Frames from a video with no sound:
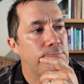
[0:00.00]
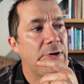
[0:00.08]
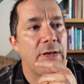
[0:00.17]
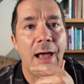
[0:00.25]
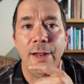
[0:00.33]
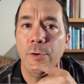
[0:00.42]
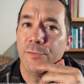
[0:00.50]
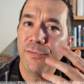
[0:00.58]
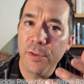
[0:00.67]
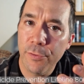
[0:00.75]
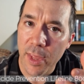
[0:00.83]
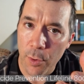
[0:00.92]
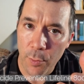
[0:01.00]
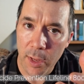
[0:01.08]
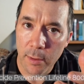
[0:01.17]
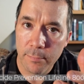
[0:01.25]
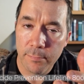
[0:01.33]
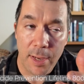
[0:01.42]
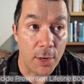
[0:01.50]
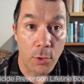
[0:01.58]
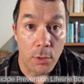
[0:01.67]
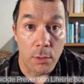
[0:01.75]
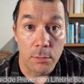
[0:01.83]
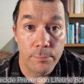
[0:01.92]
but I don't feel that way at
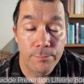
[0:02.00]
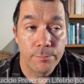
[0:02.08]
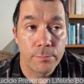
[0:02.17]
all.